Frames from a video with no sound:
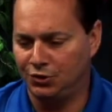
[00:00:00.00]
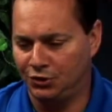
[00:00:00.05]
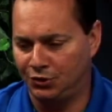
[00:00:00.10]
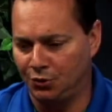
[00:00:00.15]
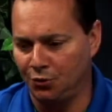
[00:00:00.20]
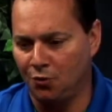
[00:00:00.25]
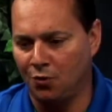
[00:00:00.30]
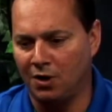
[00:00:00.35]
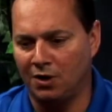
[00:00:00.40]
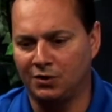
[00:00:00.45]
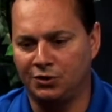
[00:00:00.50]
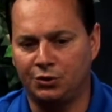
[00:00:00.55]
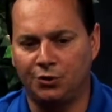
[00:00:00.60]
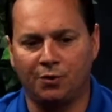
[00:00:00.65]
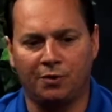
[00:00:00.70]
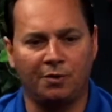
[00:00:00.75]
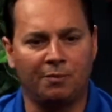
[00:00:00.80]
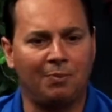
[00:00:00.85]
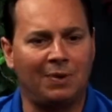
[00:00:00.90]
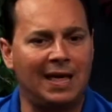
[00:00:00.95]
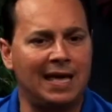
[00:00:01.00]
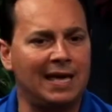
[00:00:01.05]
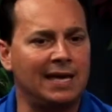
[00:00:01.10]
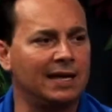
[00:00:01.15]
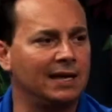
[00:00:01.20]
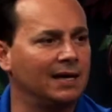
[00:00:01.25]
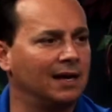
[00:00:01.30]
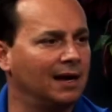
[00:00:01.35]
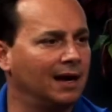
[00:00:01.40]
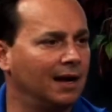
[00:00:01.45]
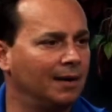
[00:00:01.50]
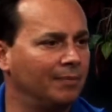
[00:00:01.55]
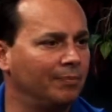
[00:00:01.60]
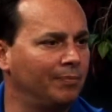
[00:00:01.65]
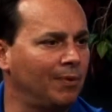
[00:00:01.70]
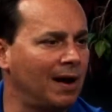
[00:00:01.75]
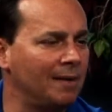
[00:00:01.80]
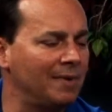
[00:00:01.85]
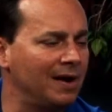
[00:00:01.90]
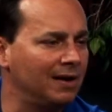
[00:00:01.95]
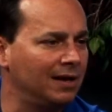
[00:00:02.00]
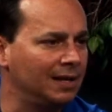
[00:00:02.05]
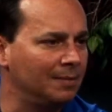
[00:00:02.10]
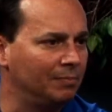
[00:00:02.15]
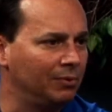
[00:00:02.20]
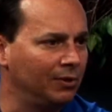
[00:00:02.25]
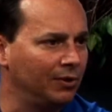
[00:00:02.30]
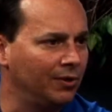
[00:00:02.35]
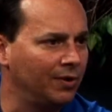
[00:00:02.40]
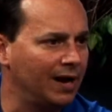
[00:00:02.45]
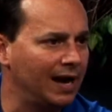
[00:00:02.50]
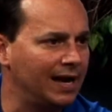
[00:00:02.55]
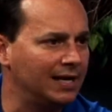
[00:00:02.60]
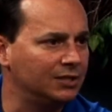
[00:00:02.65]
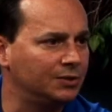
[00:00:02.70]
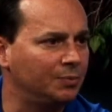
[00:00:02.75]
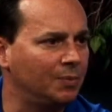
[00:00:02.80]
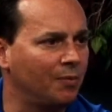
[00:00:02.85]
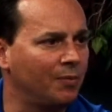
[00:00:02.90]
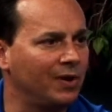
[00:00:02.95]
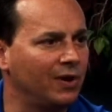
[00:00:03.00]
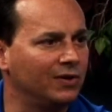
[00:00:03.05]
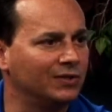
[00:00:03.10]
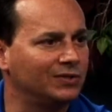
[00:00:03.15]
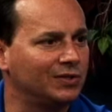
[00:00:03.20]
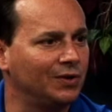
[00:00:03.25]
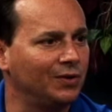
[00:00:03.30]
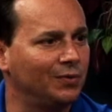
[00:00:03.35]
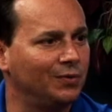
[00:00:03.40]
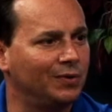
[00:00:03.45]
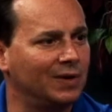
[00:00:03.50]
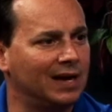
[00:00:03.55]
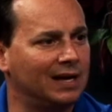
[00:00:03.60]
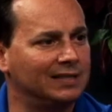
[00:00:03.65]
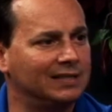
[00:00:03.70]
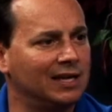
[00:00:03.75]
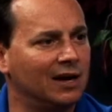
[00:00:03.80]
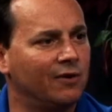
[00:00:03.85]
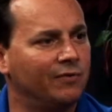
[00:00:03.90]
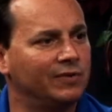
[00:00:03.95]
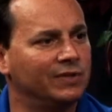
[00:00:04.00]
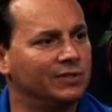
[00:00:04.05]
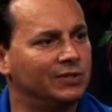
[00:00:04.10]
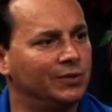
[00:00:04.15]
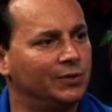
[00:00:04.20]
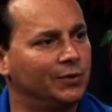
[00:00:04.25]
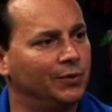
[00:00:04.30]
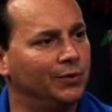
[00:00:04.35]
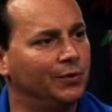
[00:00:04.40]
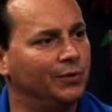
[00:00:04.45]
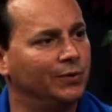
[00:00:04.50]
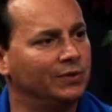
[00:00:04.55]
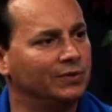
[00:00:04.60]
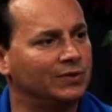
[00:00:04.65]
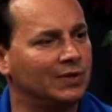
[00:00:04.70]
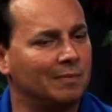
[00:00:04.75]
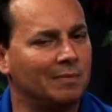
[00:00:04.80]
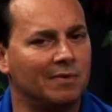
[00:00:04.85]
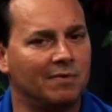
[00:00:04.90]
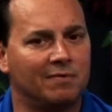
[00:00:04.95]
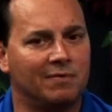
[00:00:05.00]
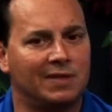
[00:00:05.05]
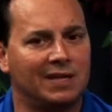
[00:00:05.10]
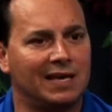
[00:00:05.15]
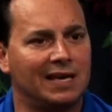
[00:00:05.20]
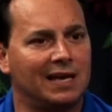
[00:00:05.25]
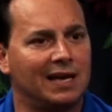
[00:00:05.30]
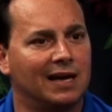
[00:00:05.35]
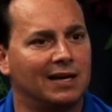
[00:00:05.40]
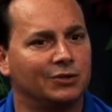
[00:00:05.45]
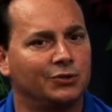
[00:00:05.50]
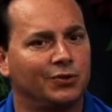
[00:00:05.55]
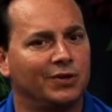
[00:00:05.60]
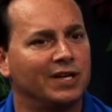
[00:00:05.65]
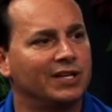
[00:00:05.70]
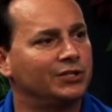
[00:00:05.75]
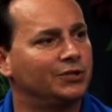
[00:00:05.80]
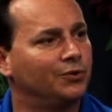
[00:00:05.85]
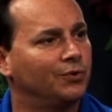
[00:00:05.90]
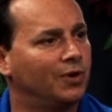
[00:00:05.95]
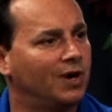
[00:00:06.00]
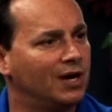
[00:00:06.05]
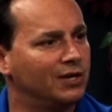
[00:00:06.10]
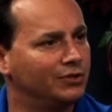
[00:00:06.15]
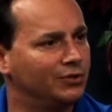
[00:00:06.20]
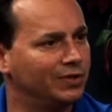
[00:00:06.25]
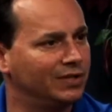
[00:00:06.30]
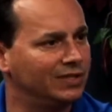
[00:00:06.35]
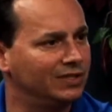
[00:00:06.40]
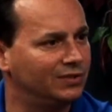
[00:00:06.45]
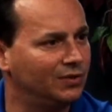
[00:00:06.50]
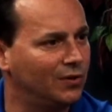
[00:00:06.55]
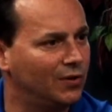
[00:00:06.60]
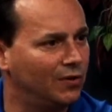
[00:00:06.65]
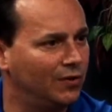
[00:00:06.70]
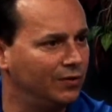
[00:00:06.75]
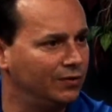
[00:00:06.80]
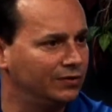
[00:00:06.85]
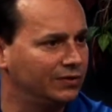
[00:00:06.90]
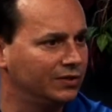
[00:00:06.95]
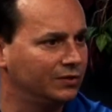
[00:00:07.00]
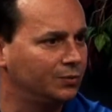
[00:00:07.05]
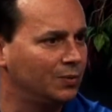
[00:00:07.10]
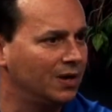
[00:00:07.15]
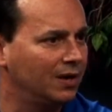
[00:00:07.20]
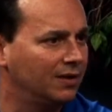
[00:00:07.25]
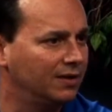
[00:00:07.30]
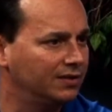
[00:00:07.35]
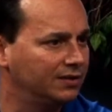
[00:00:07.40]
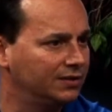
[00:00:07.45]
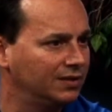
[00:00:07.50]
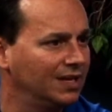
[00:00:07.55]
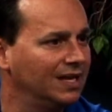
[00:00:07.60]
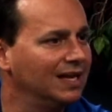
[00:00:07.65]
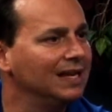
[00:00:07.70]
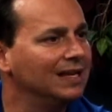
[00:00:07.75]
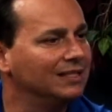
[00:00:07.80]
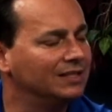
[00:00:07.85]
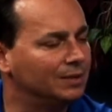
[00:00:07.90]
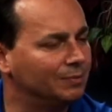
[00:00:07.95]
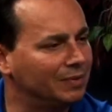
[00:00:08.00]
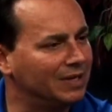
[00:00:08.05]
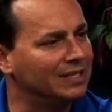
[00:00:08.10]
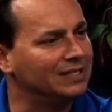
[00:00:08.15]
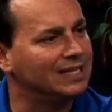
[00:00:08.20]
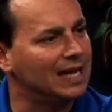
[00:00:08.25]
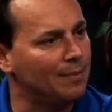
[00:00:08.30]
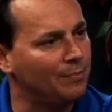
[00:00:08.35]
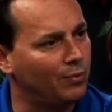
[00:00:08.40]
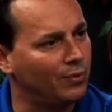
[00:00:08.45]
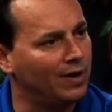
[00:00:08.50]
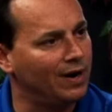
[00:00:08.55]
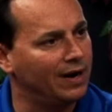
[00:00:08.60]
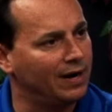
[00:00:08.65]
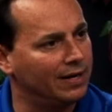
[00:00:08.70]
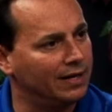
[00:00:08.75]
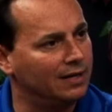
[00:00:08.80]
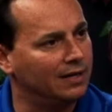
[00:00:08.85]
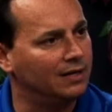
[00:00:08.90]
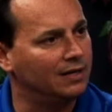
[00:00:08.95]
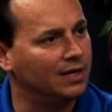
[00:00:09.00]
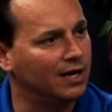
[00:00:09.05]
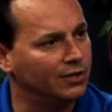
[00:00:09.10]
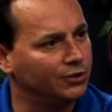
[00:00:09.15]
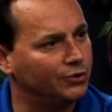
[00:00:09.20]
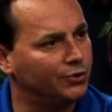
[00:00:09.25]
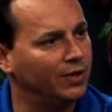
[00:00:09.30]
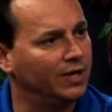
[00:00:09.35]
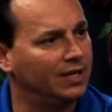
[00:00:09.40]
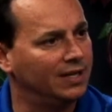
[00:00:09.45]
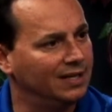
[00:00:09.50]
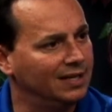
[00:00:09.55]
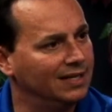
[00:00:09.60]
Sure, sure. We're playing uh, primarily bluegrass, but we also uh, delve into some of the traditional country songs as well as some contemporary okay. country.